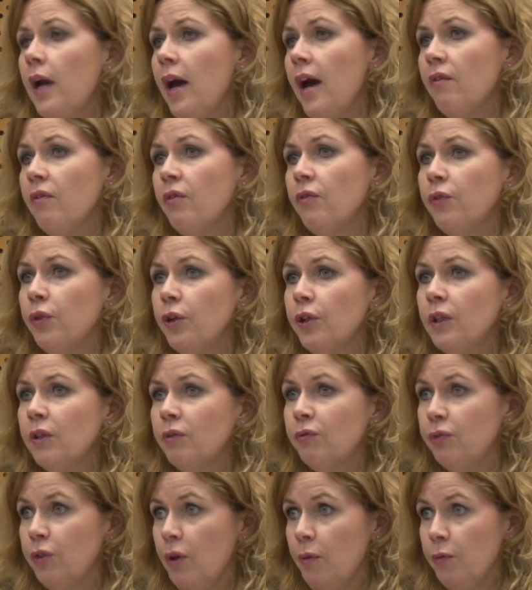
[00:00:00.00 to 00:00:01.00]
have a
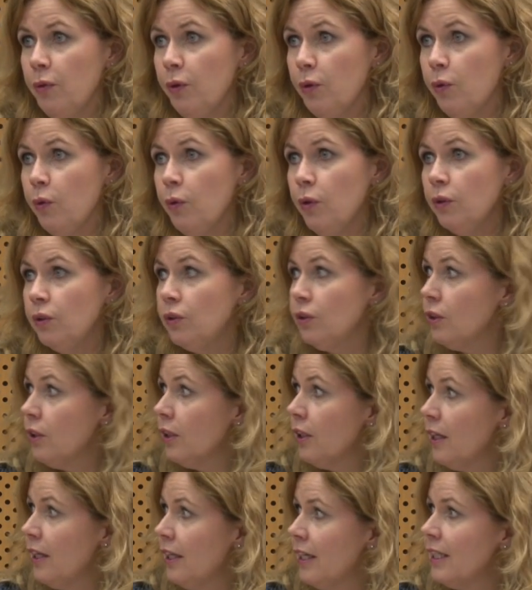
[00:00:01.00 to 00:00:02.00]
verdict from the court
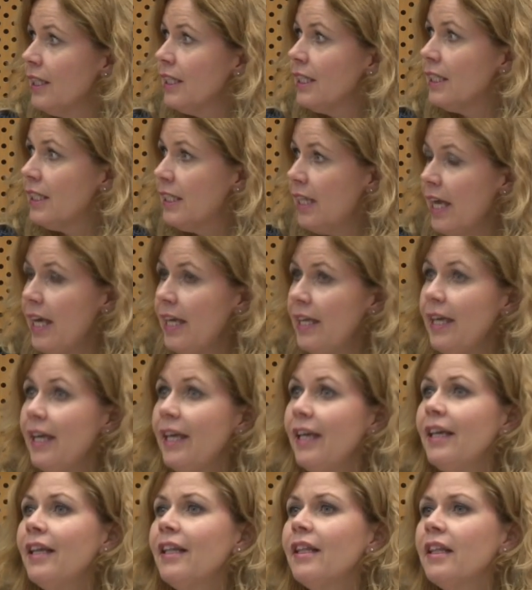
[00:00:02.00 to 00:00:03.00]

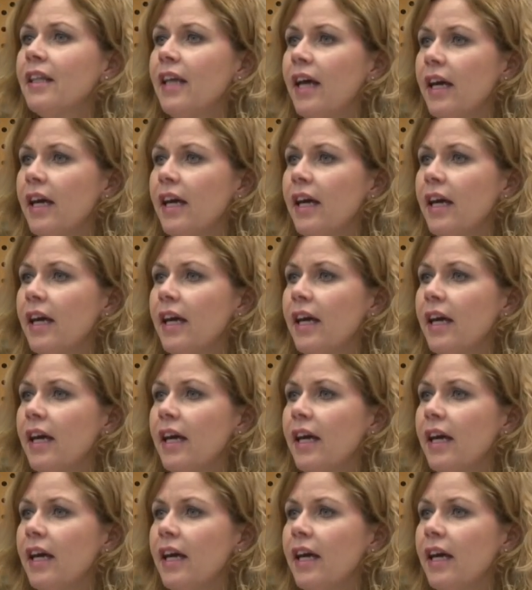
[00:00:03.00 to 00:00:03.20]
saying